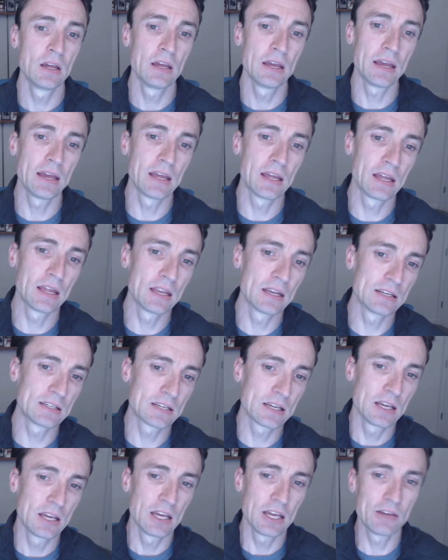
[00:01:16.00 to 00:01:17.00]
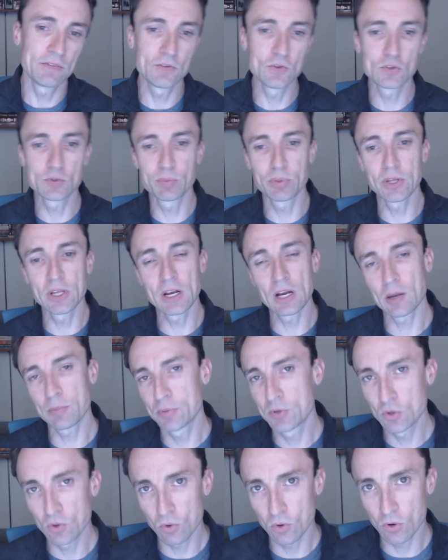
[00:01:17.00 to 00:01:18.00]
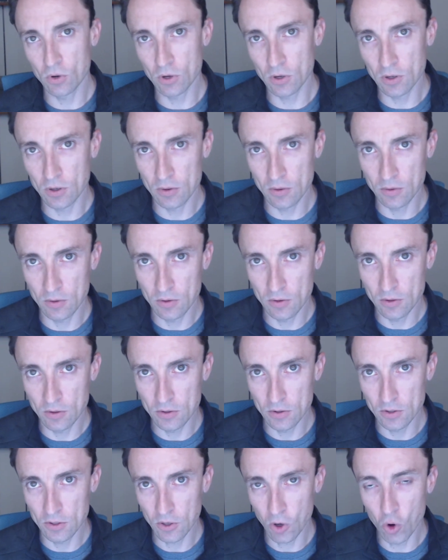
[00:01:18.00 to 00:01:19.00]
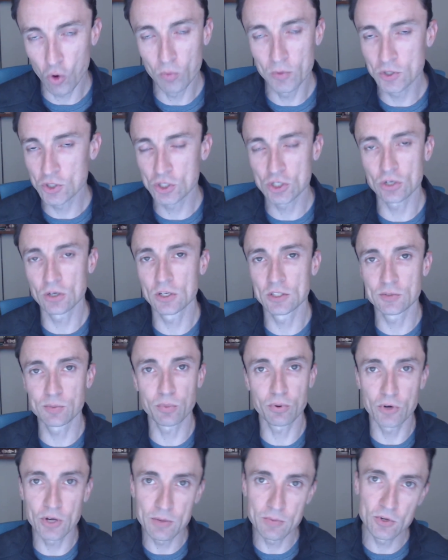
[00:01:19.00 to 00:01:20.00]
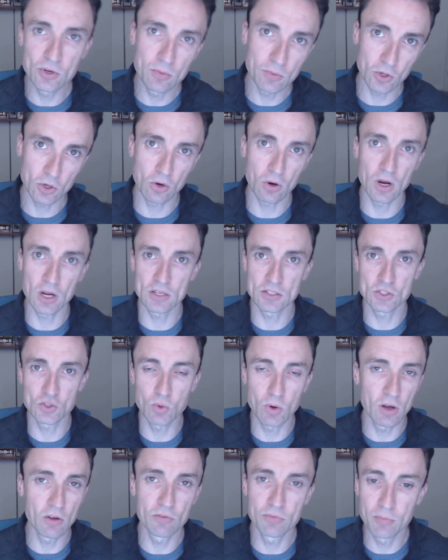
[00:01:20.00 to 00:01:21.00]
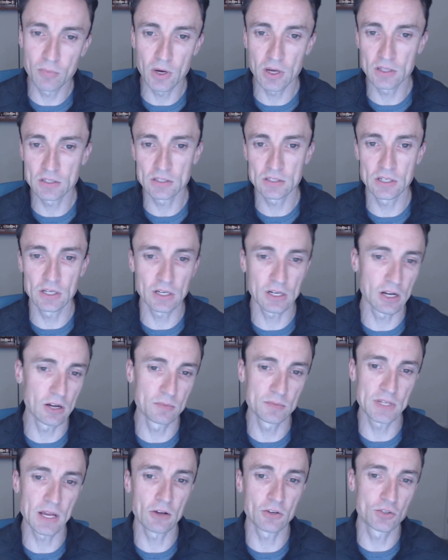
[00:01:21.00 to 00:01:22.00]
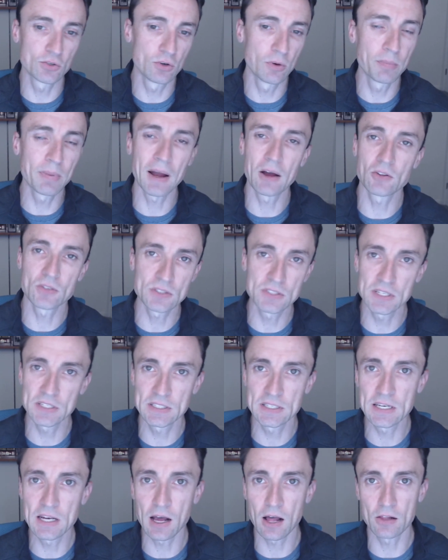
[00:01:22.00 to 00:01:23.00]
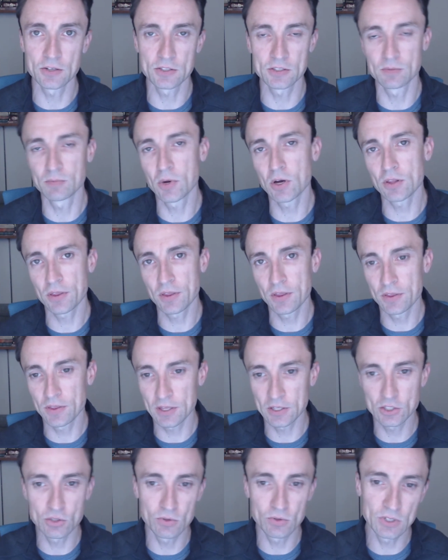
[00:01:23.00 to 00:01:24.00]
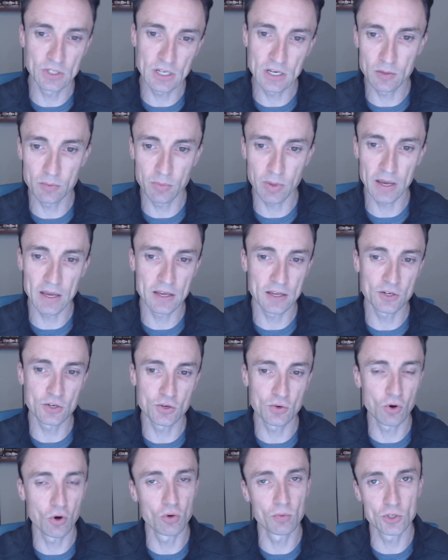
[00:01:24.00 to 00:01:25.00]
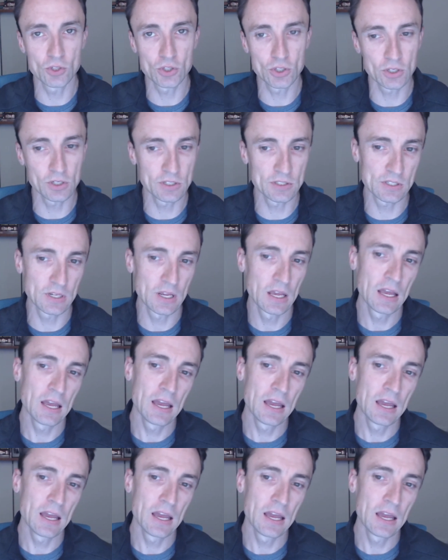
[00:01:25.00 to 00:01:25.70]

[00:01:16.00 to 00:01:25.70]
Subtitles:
And if you split up your home insurance premium across 12 months, it comes out to about $60 a month that you would need to pay into home insurance.